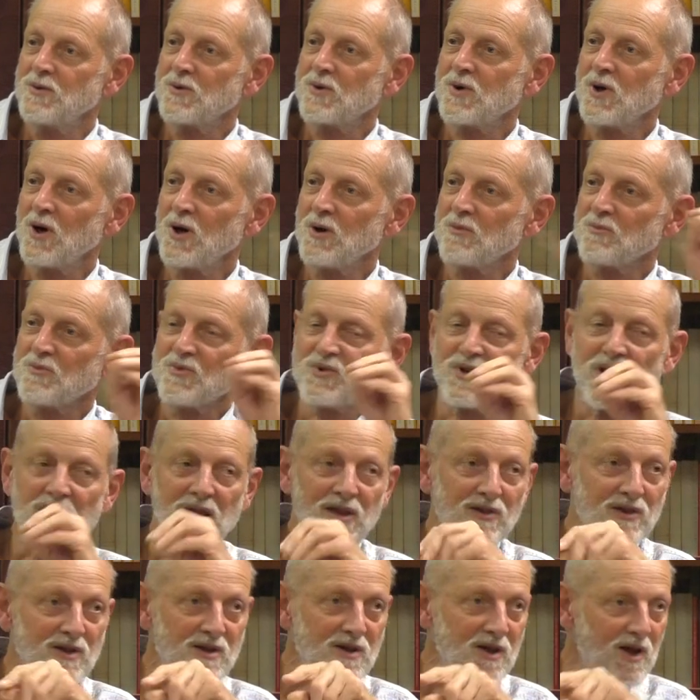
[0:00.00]
You can't
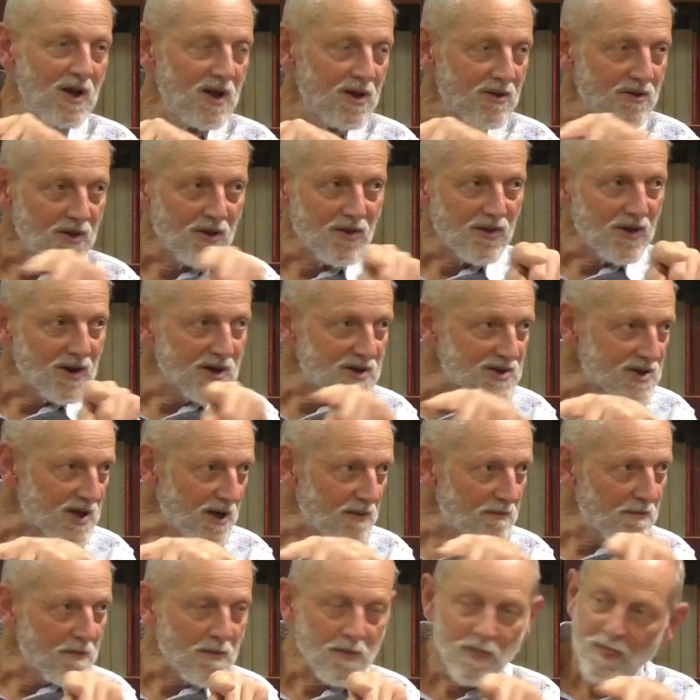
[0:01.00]
say that, that there's
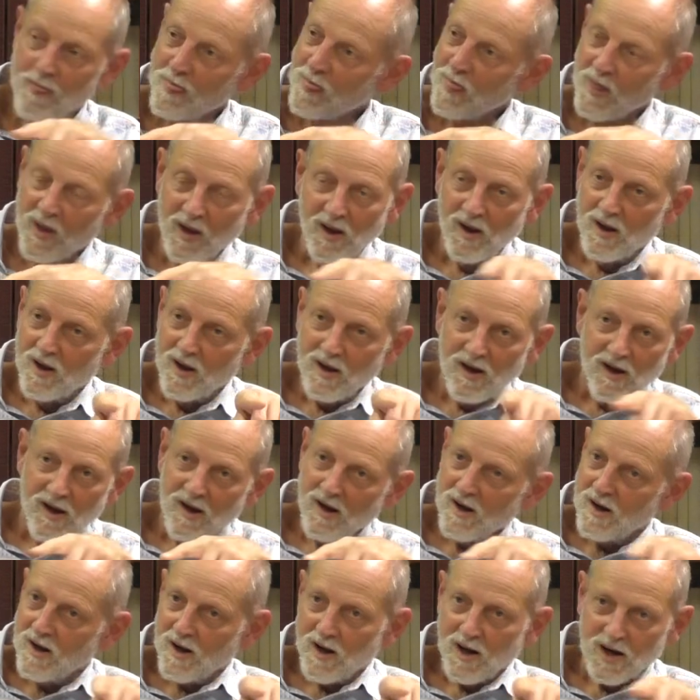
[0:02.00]
a,
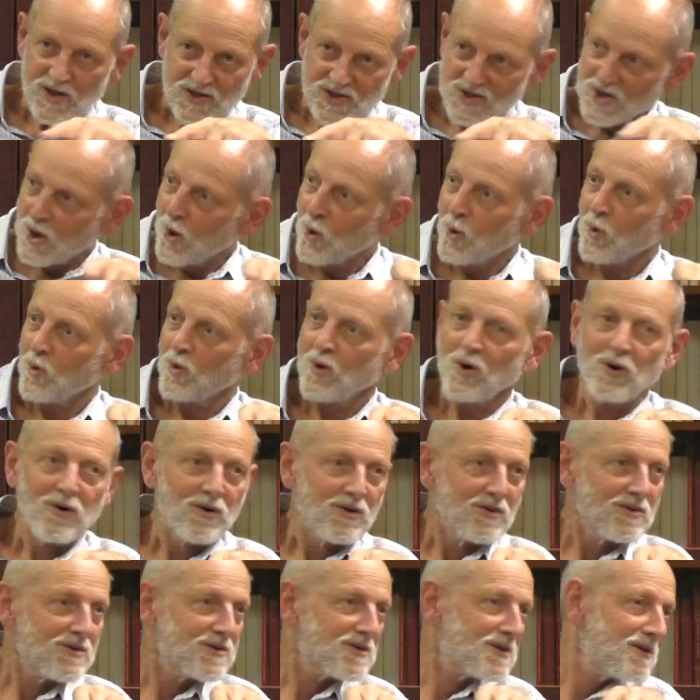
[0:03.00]
a
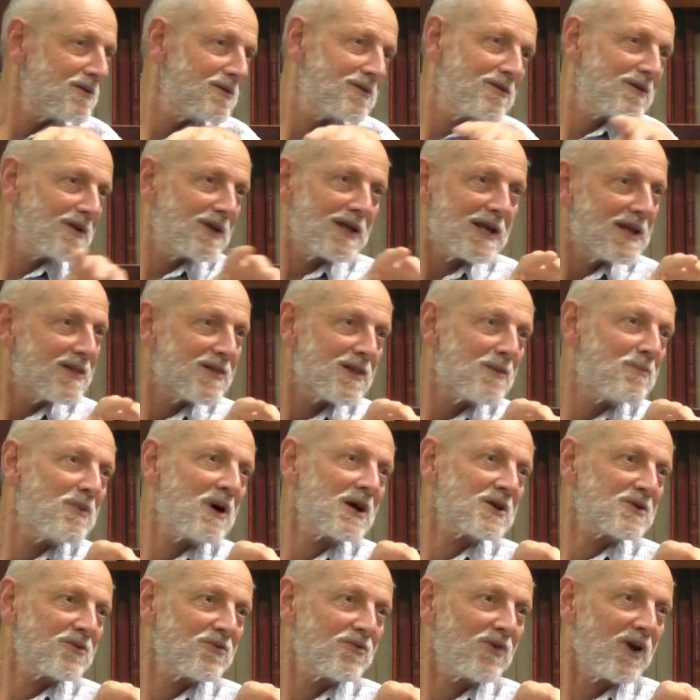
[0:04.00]
soul in the
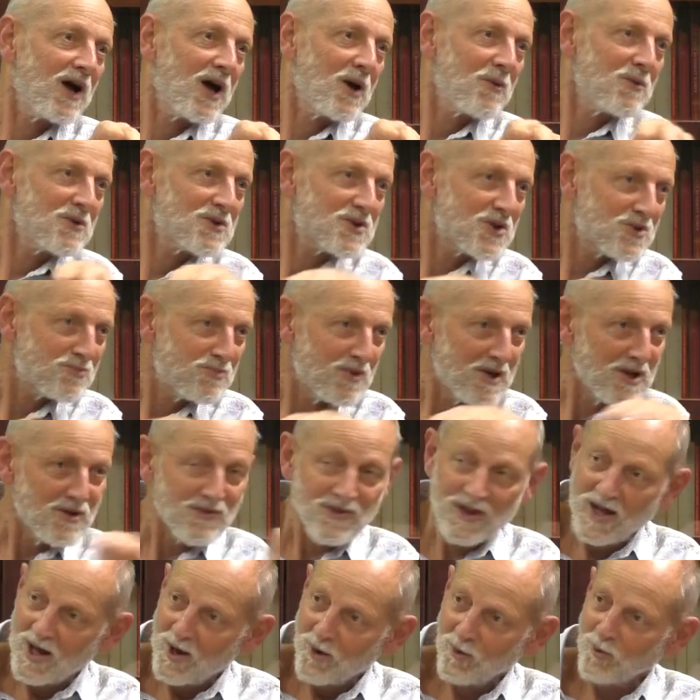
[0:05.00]
butterfly which has
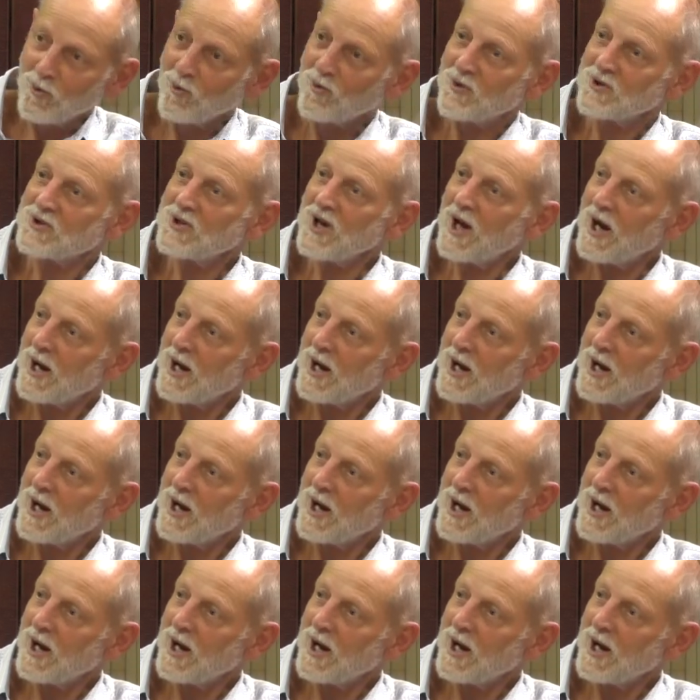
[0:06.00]
been there all the